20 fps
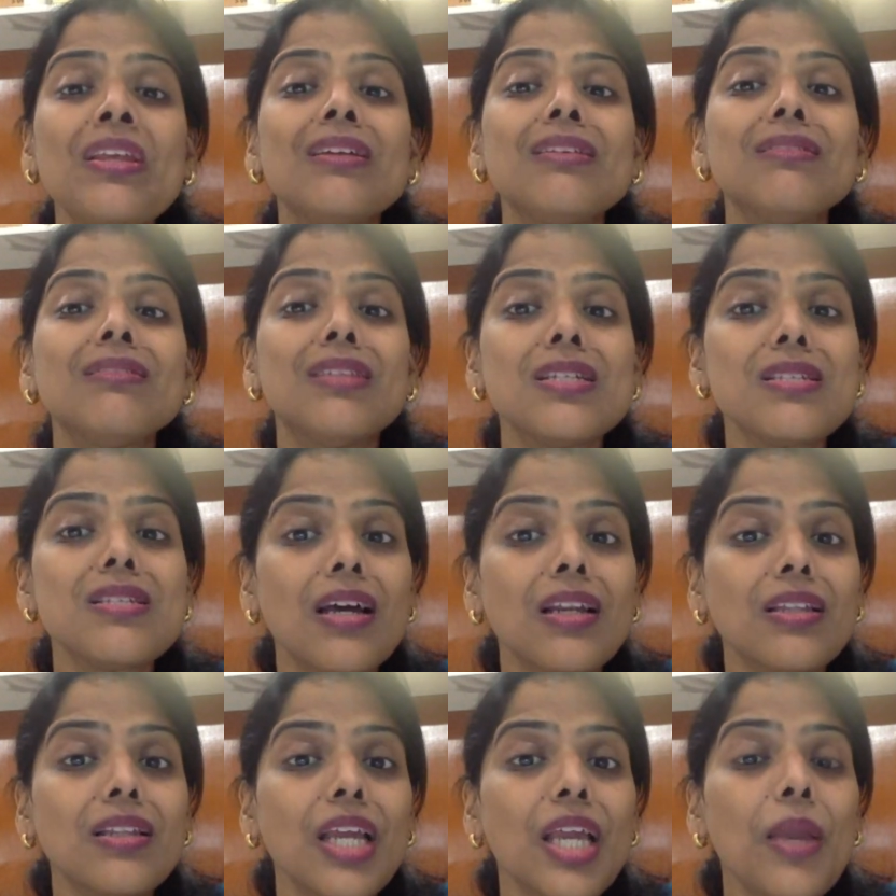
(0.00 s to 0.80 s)
These
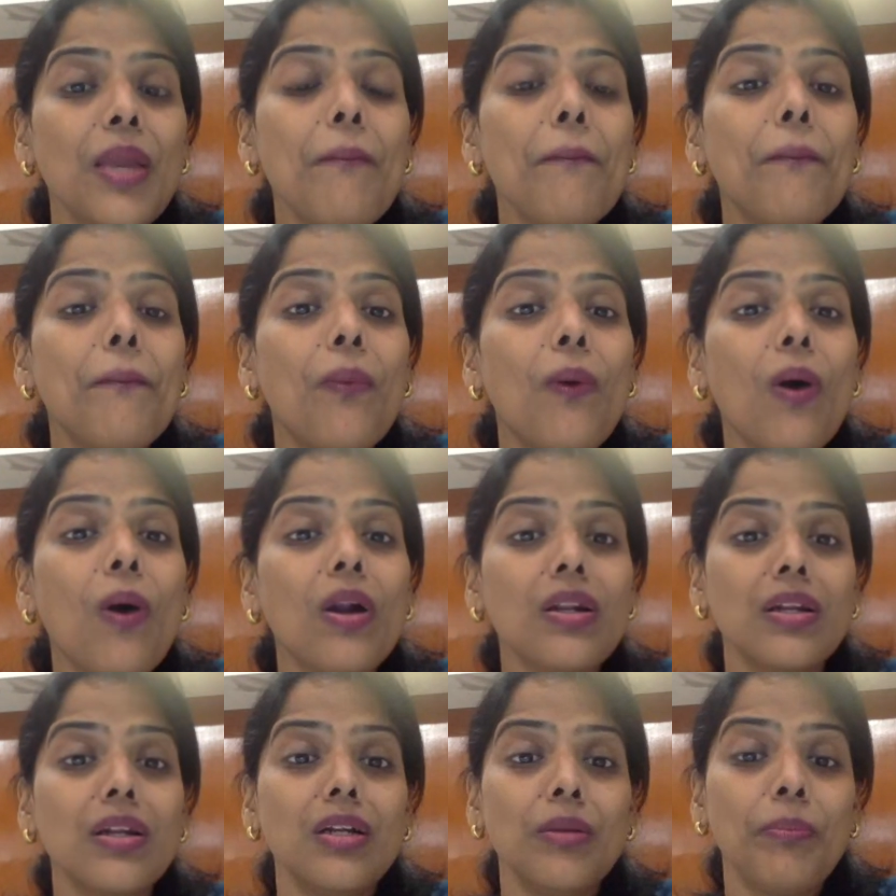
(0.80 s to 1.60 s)
are the
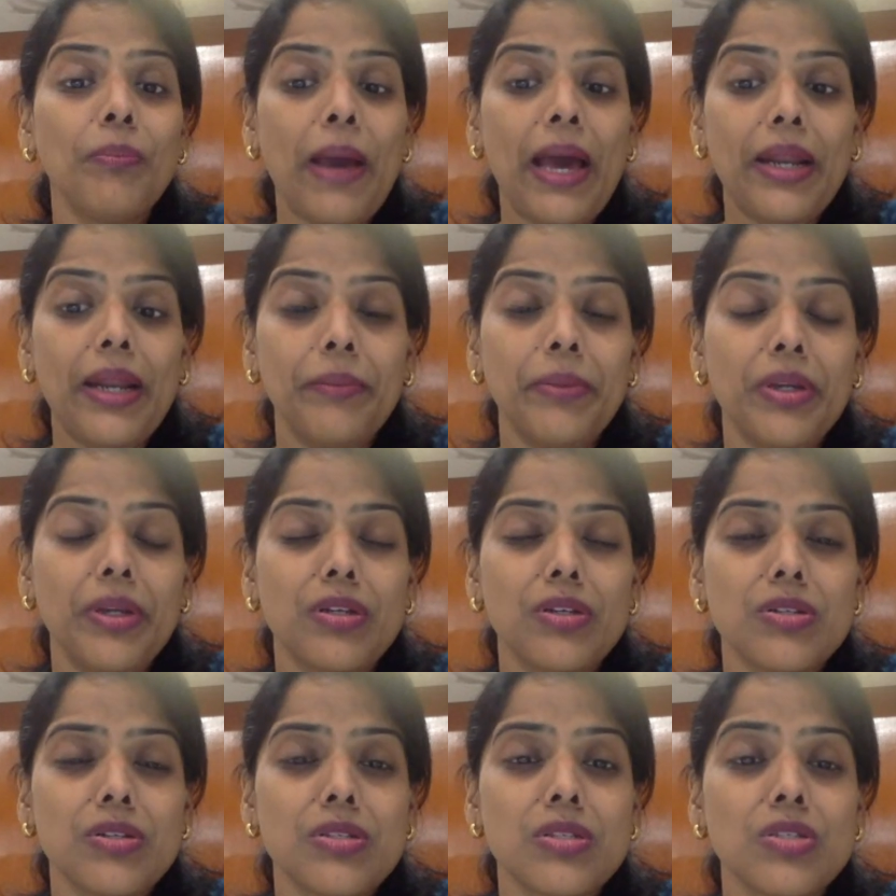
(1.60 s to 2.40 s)
important
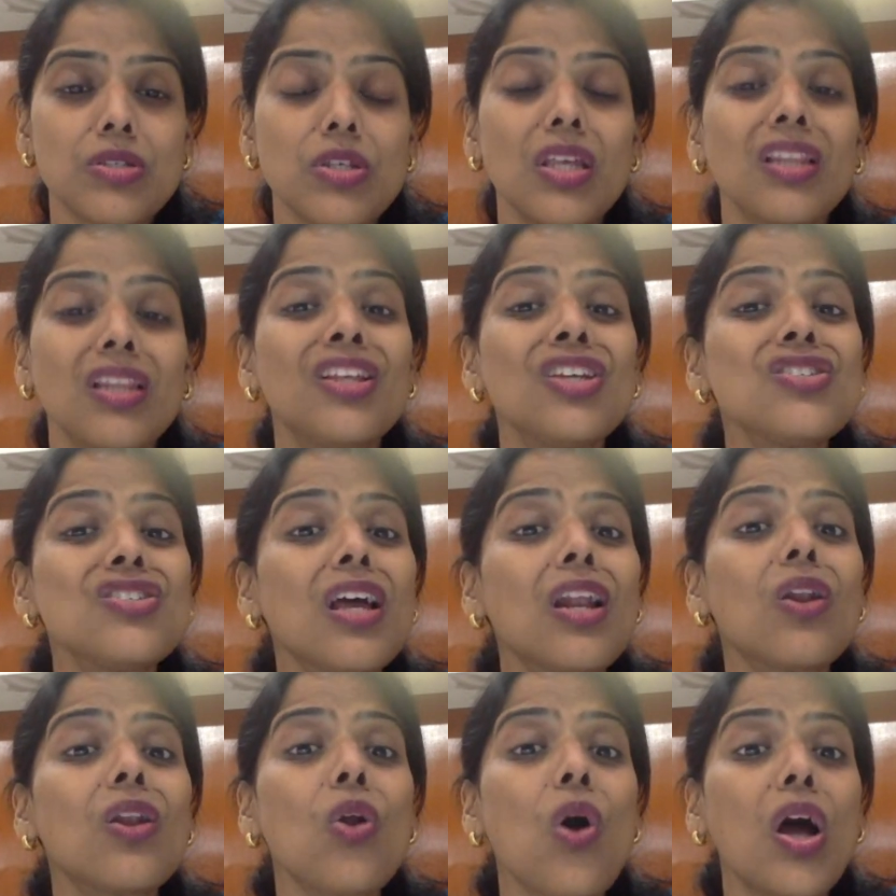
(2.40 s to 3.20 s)
parameters. These
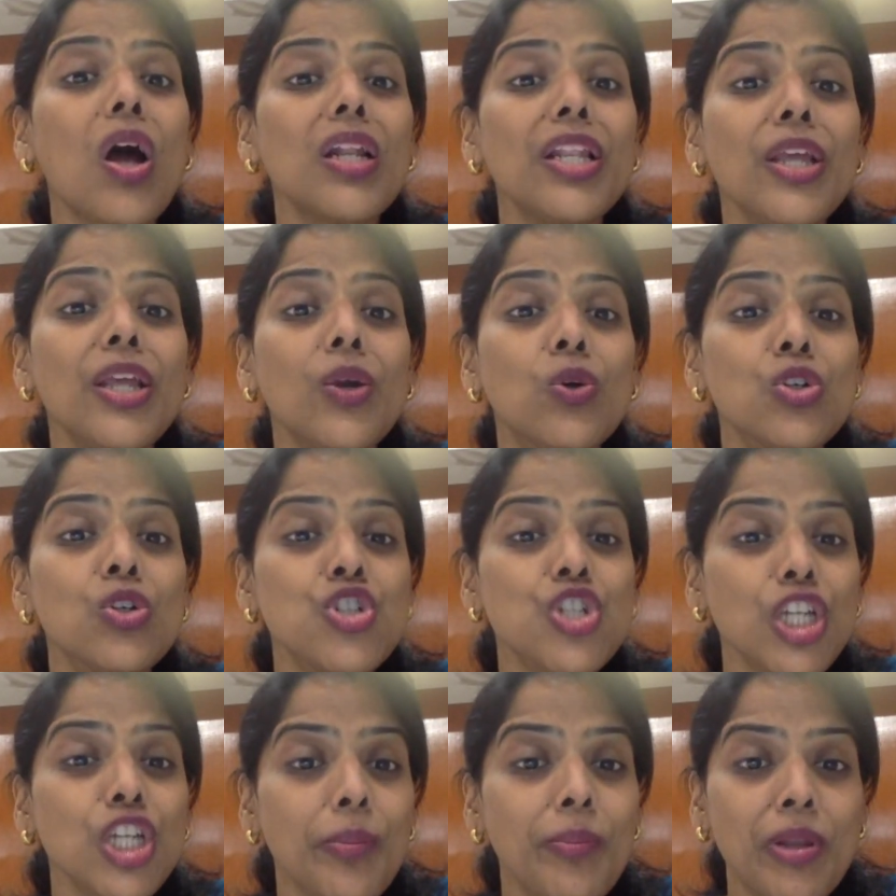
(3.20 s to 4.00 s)
are
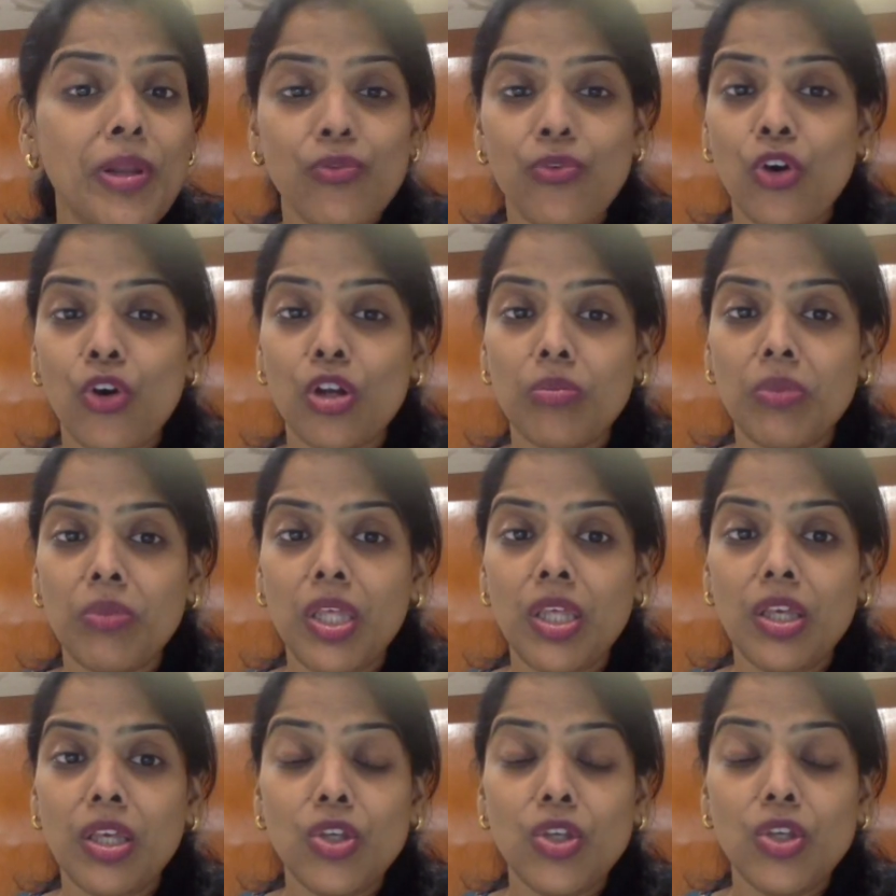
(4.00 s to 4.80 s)
non-negotiable for
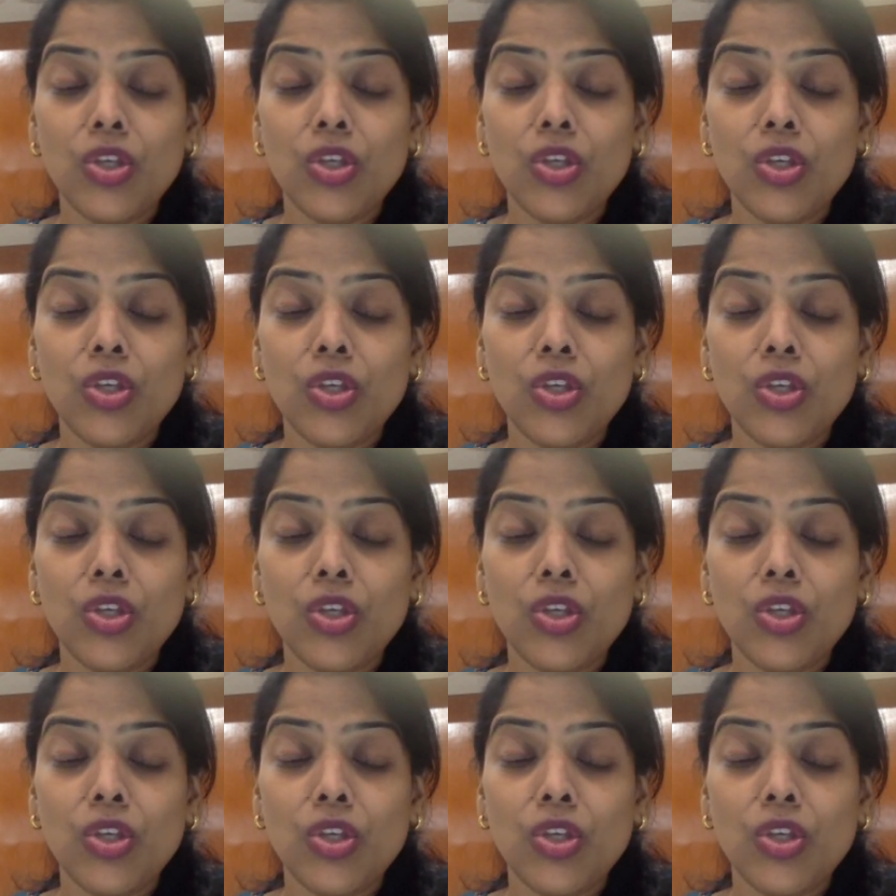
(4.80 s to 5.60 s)
me. You should
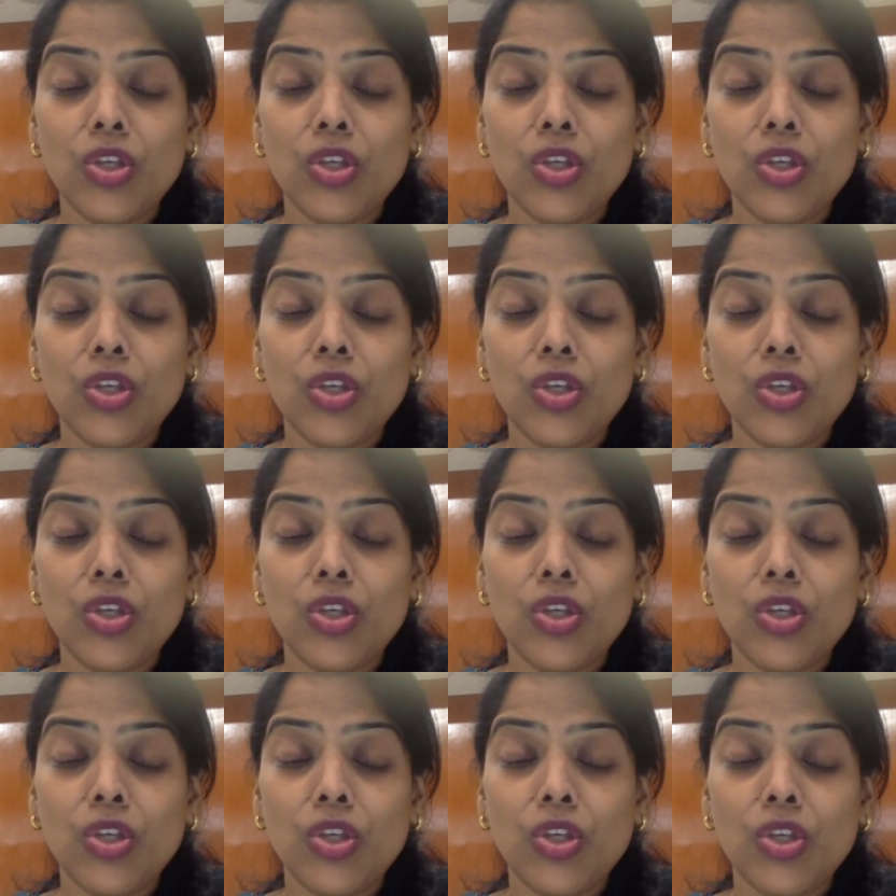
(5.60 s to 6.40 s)
decide.
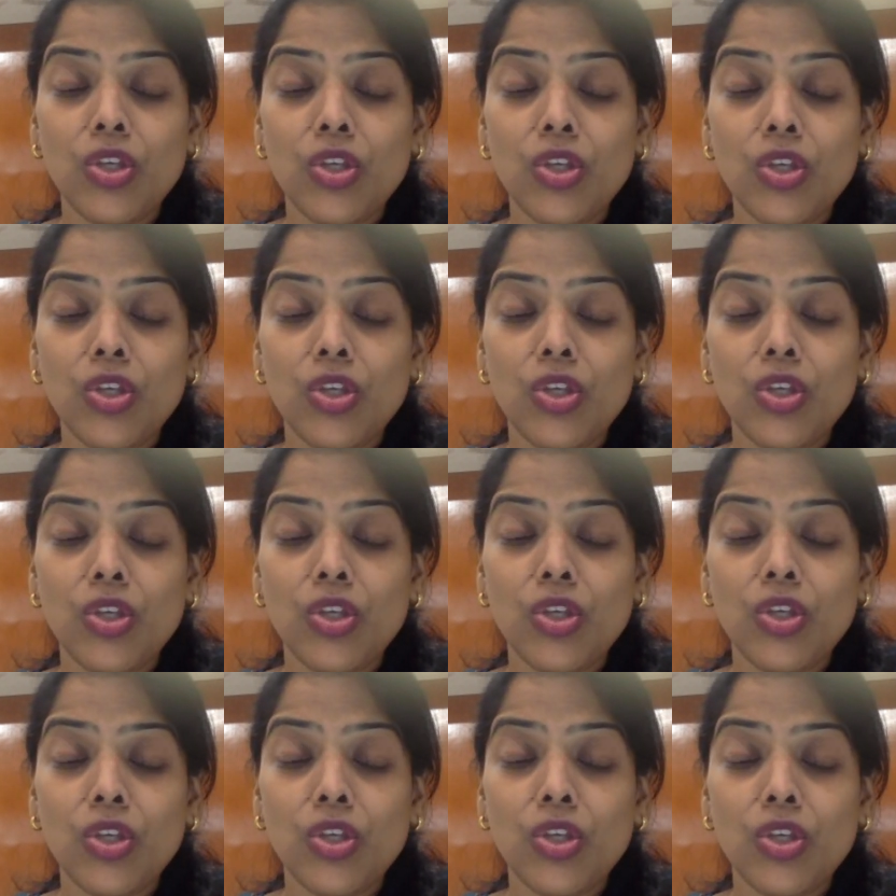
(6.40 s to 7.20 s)
Like, do you
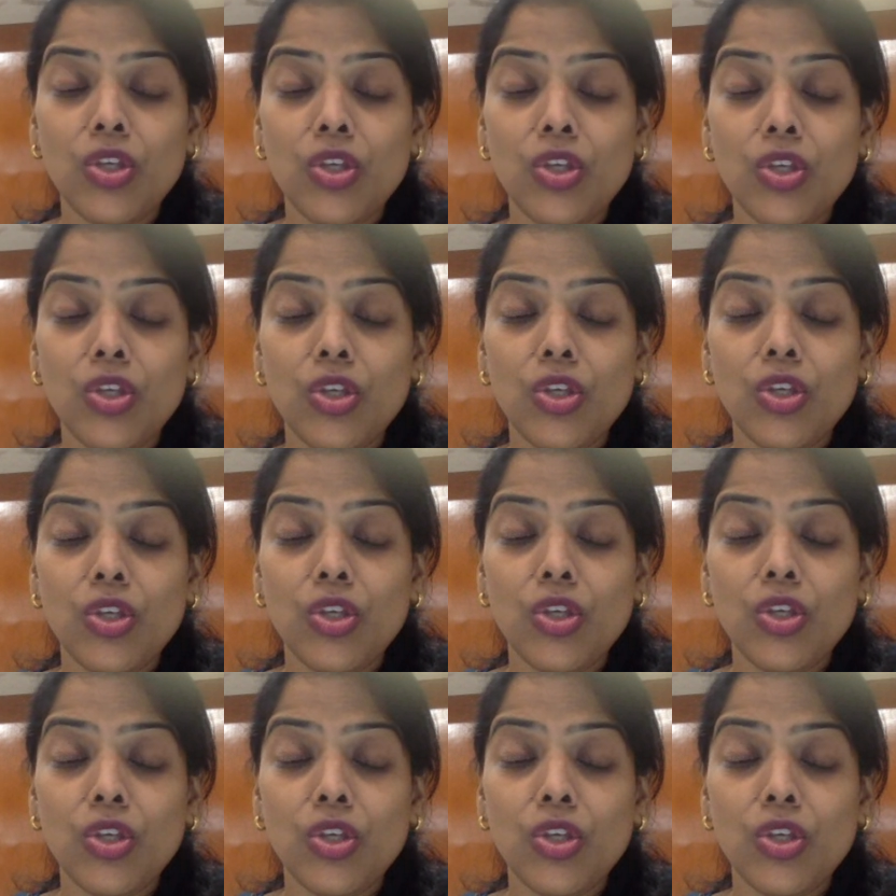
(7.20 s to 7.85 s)
need dam view?